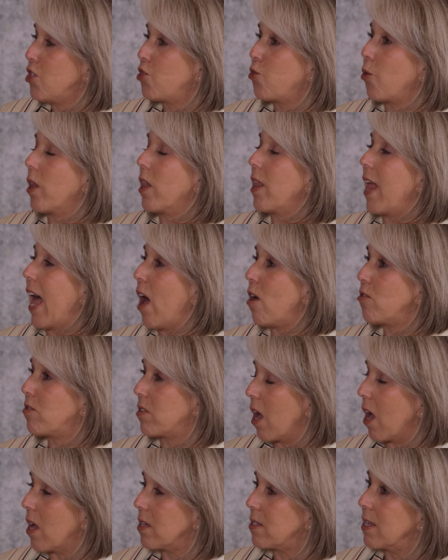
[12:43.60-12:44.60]
So it
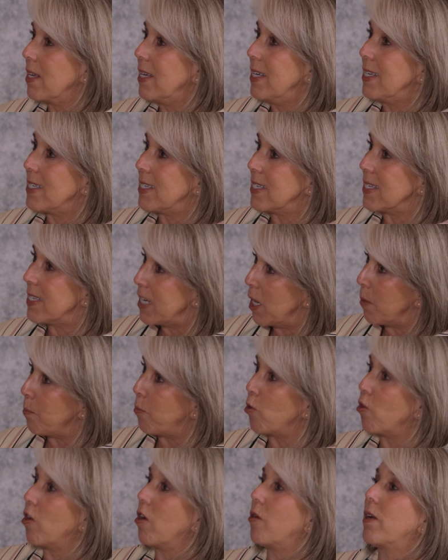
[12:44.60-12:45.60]
allows us to
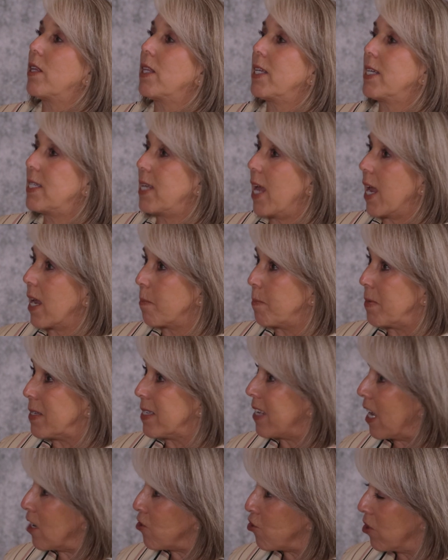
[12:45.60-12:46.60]
temporarily take
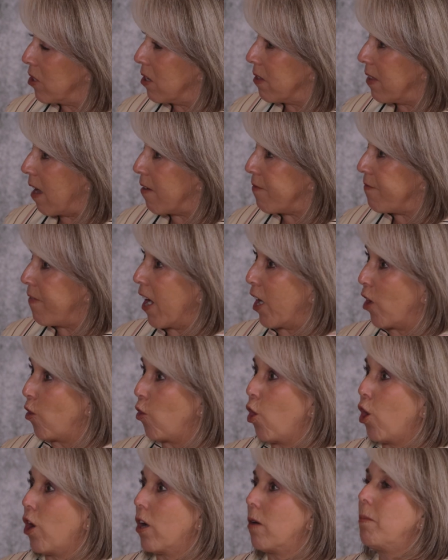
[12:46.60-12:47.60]
possession of that
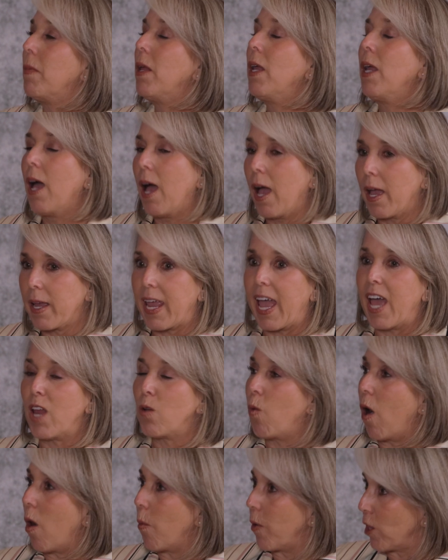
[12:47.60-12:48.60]
firearm,
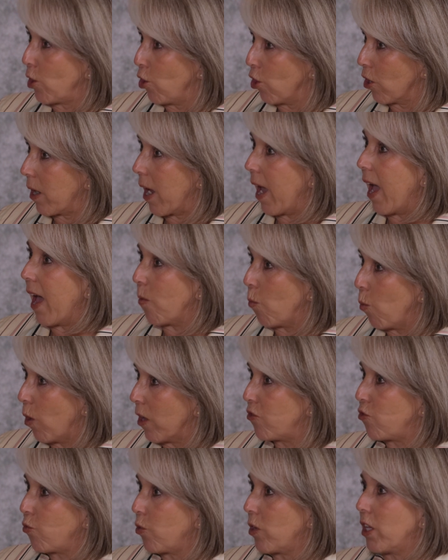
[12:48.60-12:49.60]
again, while we look at
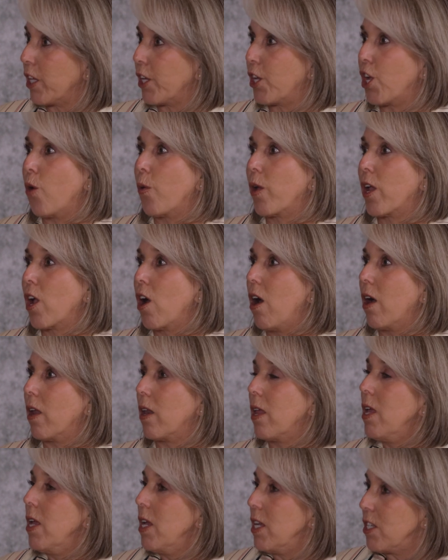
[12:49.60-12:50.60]
what's really going on.
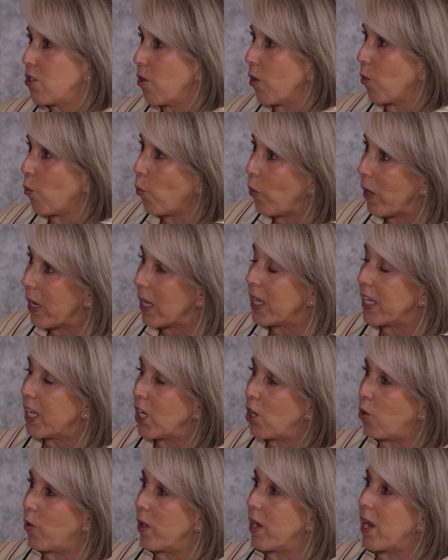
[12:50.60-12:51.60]
So it really
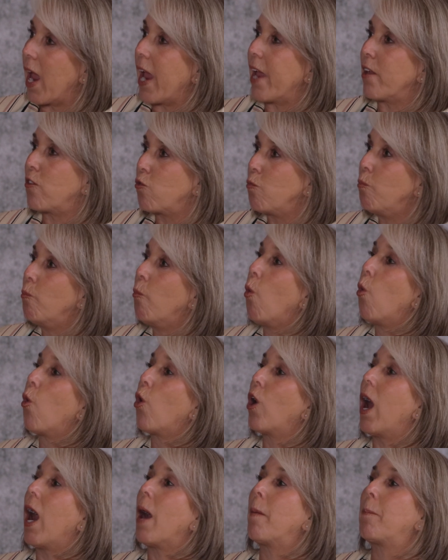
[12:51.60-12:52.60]
creates
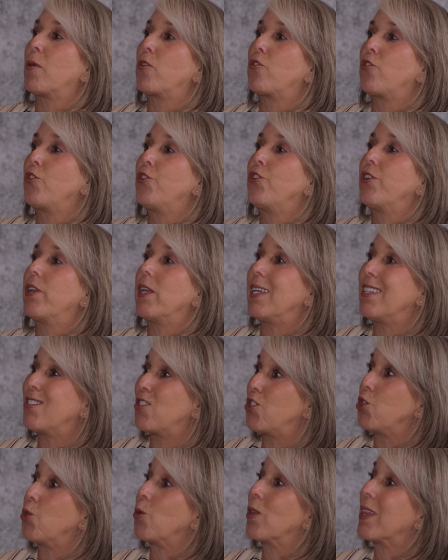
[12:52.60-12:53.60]
more opportunities
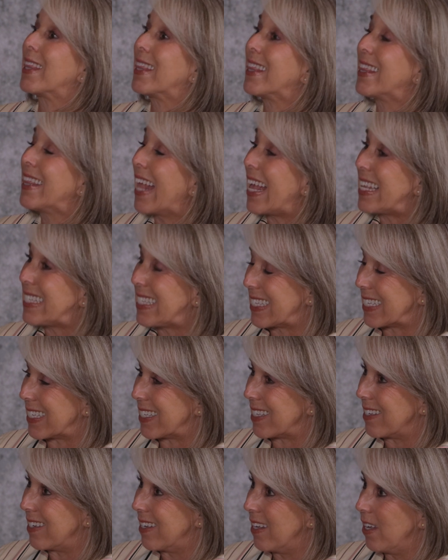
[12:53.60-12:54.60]
to
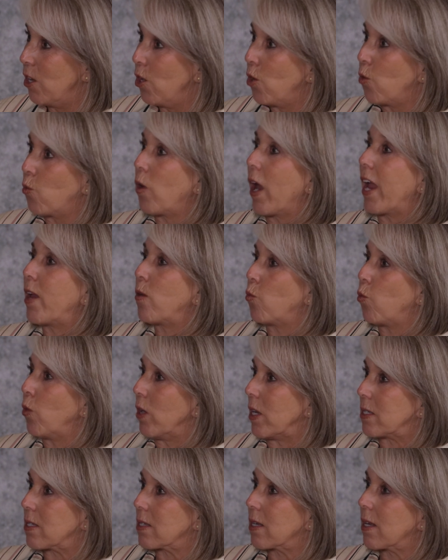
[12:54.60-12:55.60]
lessen, right,
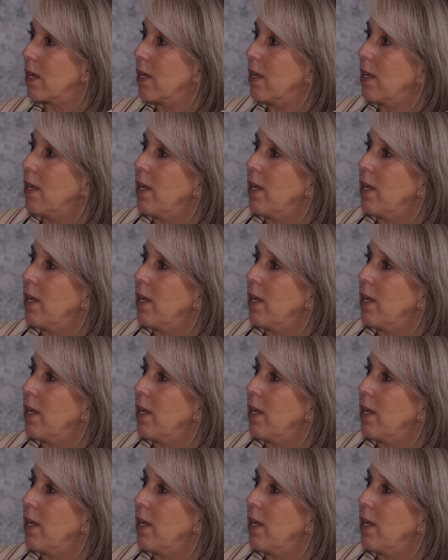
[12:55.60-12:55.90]
risk.